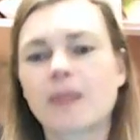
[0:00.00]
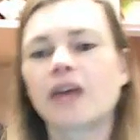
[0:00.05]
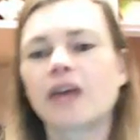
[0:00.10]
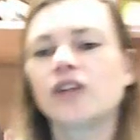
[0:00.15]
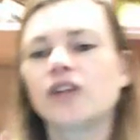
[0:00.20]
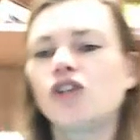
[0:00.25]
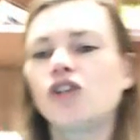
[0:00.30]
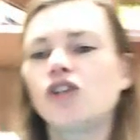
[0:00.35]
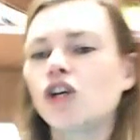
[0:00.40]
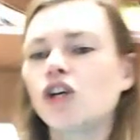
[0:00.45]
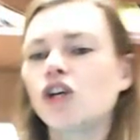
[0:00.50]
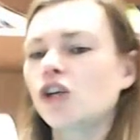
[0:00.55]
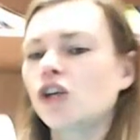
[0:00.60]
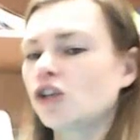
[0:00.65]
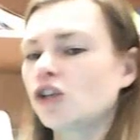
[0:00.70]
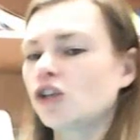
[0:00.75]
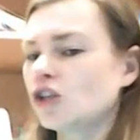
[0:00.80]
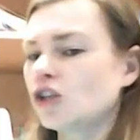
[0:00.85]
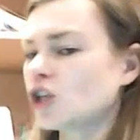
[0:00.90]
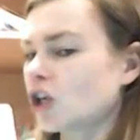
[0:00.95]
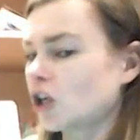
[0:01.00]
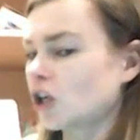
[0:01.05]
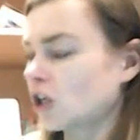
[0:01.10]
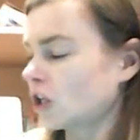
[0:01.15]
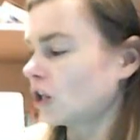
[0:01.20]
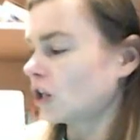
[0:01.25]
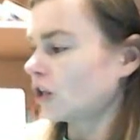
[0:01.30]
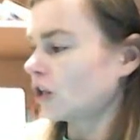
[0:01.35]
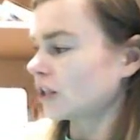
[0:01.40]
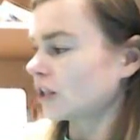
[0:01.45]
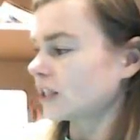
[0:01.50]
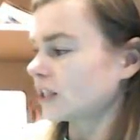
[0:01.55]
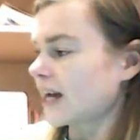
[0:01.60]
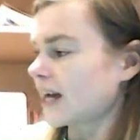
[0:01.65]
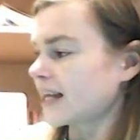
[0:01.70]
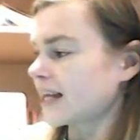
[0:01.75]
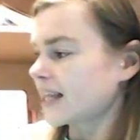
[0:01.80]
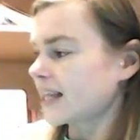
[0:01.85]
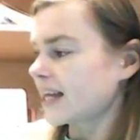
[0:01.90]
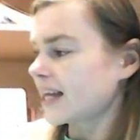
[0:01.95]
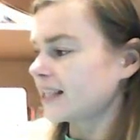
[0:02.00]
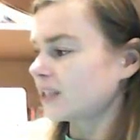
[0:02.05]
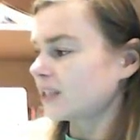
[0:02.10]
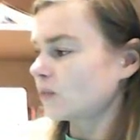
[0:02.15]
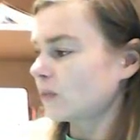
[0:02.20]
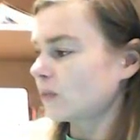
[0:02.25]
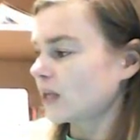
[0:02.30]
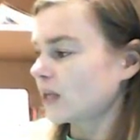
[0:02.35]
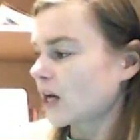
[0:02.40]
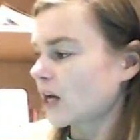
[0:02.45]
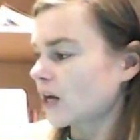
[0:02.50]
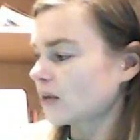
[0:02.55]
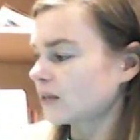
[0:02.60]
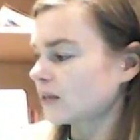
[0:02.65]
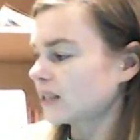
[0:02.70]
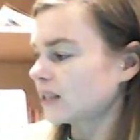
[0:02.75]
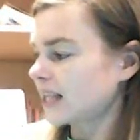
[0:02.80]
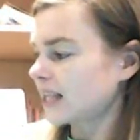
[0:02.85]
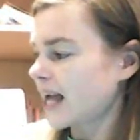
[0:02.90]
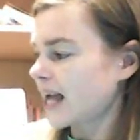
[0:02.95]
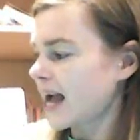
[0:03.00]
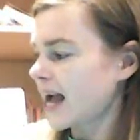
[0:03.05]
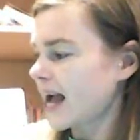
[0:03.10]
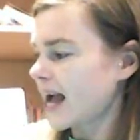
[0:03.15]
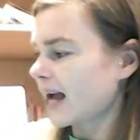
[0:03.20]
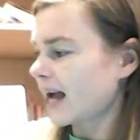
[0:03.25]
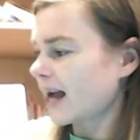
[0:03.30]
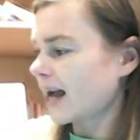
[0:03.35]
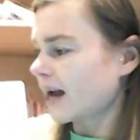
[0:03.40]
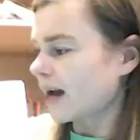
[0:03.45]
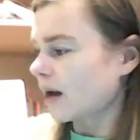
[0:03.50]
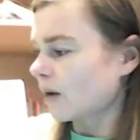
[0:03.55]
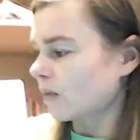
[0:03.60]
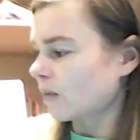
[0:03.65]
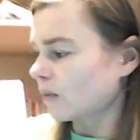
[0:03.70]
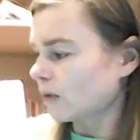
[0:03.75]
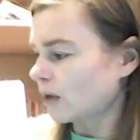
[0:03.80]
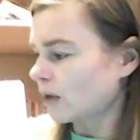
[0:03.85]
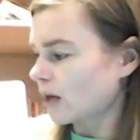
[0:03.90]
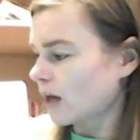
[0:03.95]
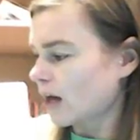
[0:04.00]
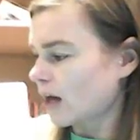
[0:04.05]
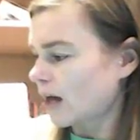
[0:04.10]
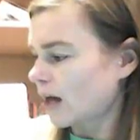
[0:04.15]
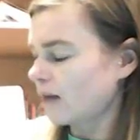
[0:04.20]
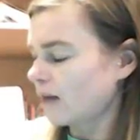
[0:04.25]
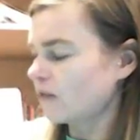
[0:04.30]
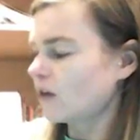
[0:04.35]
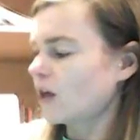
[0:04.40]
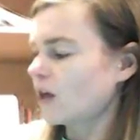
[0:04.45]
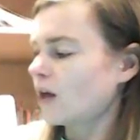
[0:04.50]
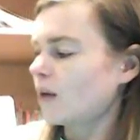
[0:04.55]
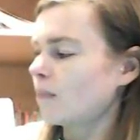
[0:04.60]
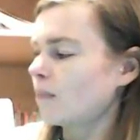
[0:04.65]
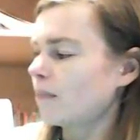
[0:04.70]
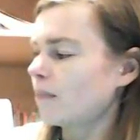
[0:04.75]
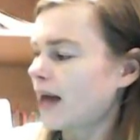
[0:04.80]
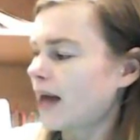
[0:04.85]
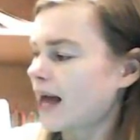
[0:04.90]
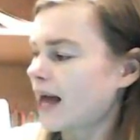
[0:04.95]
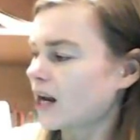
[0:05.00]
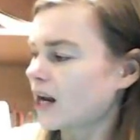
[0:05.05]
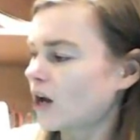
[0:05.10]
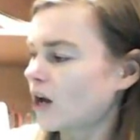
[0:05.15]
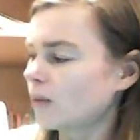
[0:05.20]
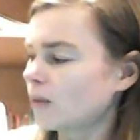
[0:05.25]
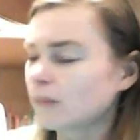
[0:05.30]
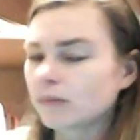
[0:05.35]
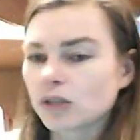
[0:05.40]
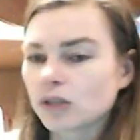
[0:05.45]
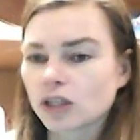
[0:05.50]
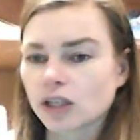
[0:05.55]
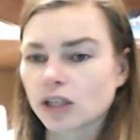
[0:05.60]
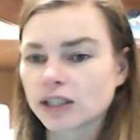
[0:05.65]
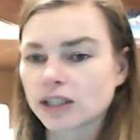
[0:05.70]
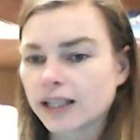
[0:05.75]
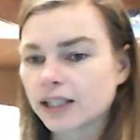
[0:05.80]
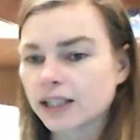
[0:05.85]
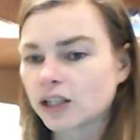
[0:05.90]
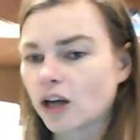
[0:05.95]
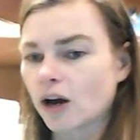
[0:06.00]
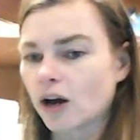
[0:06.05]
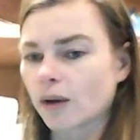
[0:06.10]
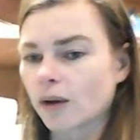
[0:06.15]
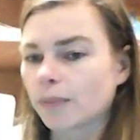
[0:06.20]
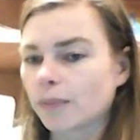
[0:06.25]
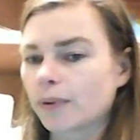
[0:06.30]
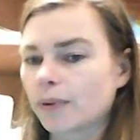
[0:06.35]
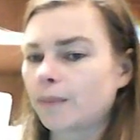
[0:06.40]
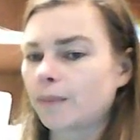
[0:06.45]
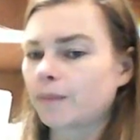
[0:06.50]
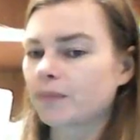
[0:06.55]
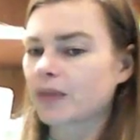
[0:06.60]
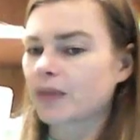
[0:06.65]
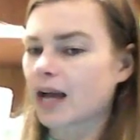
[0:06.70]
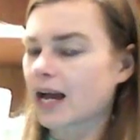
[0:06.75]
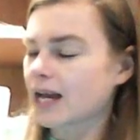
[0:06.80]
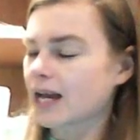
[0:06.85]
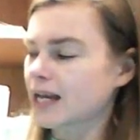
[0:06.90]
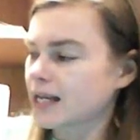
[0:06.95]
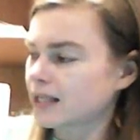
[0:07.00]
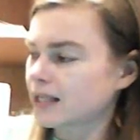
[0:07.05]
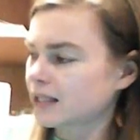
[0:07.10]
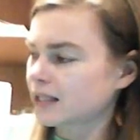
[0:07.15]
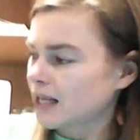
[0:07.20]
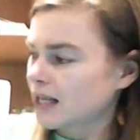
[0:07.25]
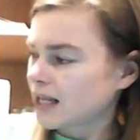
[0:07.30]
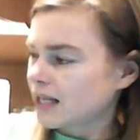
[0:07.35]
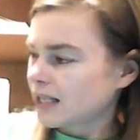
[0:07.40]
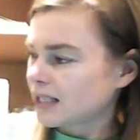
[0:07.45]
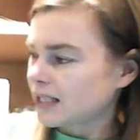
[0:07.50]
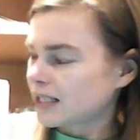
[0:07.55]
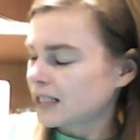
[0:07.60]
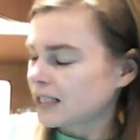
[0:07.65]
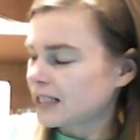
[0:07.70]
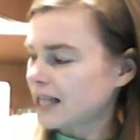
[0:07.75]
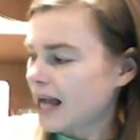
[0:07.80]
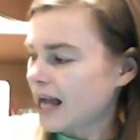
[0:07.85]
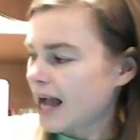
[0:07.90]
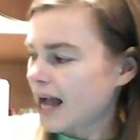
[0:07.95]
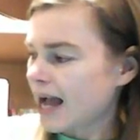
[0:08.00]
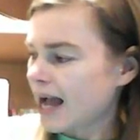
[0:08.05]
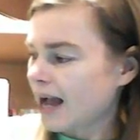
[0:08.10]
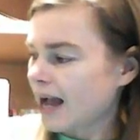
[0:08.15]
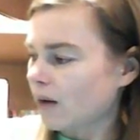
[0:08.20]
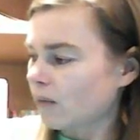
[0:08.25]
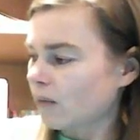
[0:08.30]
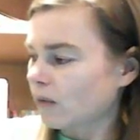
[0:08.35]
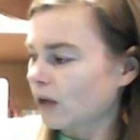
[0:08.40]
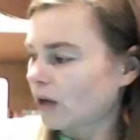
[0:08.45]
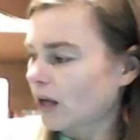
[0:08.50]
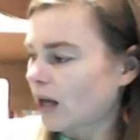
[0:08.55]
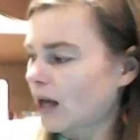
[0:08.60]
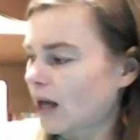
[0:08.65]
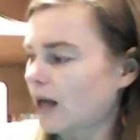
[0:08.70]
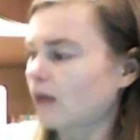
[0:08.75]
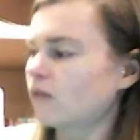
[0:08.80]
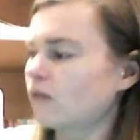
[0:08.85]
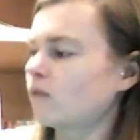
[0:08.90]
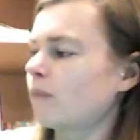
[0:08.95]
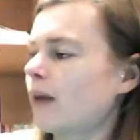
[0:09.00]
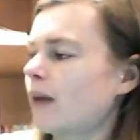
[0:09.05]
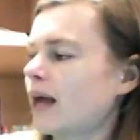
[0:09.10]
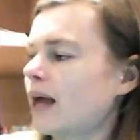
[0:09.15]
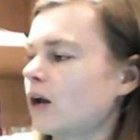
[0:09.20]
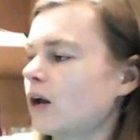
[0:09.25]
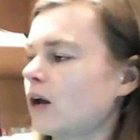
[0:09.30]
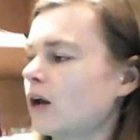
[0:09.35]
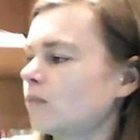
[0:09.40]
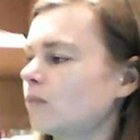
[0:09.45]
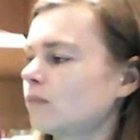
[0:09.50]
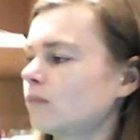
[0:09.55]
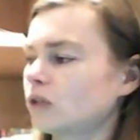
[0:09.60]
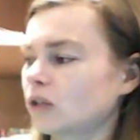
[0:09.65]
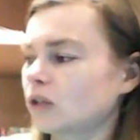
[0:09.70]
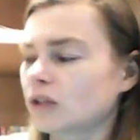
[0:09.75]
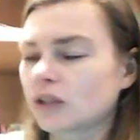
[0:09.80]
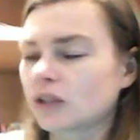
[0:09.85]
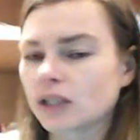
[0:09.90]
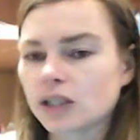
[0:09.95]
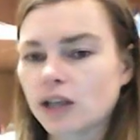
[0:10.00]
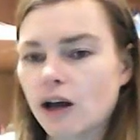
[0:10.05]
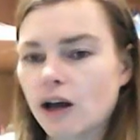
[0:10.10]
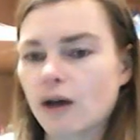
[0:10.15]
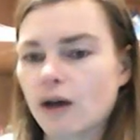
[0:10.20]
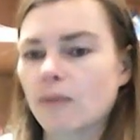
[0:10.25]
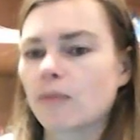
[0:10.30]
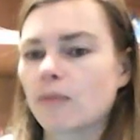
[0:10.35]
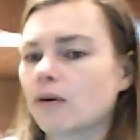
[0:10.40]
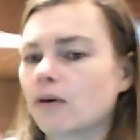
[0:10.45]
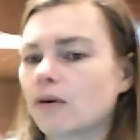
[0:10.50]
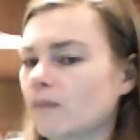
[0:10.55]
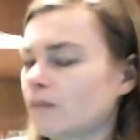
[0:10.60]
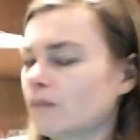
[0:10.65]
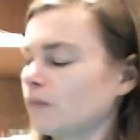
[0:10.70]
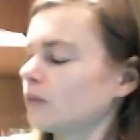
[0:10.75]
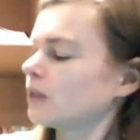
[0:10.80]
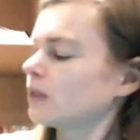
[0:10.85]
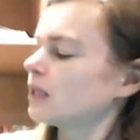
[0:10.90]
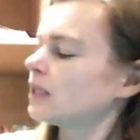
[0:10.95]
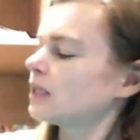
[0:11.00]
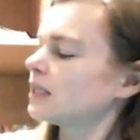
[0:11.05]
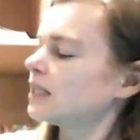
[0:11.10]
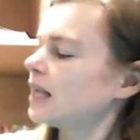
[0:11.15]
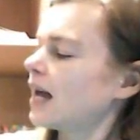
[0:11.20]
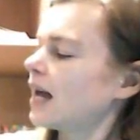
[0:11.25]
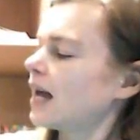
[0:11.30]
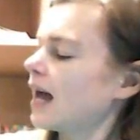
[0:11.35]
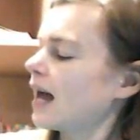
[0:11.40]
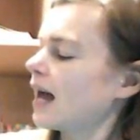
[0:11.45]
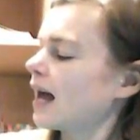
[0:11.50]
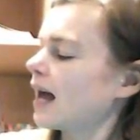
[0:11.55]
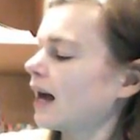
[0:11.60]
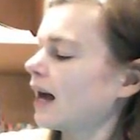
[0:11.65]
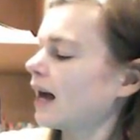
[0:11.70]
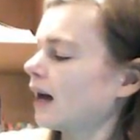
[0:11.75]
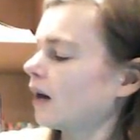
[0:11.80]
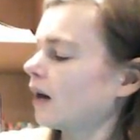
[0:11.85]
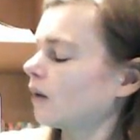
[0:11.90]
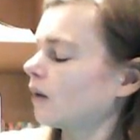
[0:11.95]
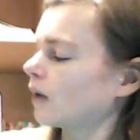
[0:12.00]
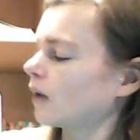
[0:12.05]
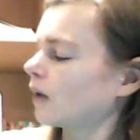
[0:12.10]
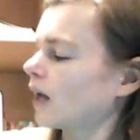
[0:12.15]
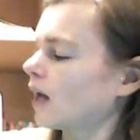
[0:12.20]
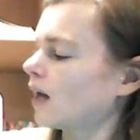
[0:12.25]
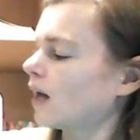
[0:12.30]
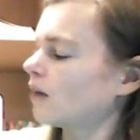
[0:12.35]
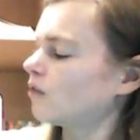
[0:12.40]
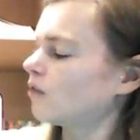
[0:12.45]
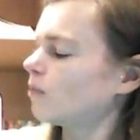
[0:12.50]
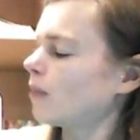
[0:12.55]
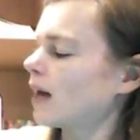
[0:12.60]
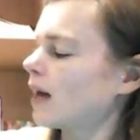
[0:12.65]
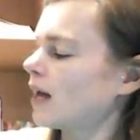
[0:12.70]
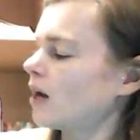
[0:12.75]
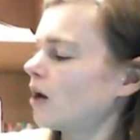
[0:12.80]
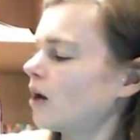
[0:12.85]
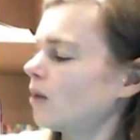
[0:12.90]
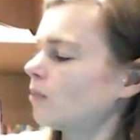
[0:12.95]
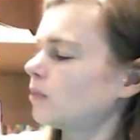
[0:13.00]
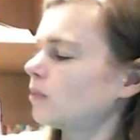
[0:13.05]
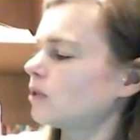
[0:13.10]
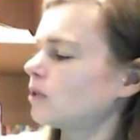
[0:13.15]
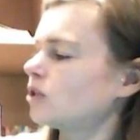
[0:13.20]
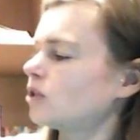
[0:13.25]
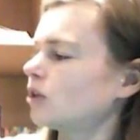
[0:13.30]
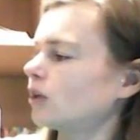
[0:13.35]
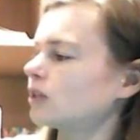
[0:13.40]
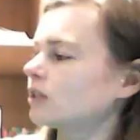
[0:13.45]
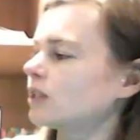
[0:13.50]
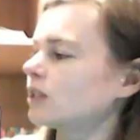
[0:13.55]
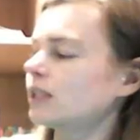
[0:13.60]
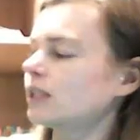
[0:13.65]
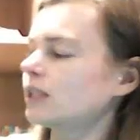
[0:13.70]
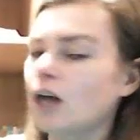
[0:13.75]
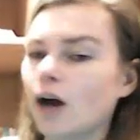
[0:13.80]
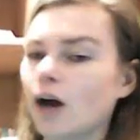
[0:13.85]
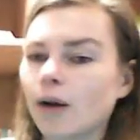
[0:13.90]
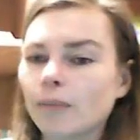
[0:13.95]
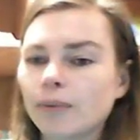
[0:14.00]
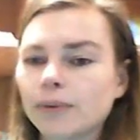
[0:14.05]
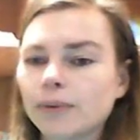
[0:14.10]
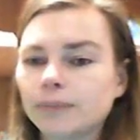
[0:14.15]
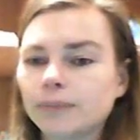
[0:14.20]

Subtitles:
A j looks like this. We go down, curve, pen up, dot at the top. That is down, curve, pen up, dot at the top. Down, curve, pen up, dot at the top.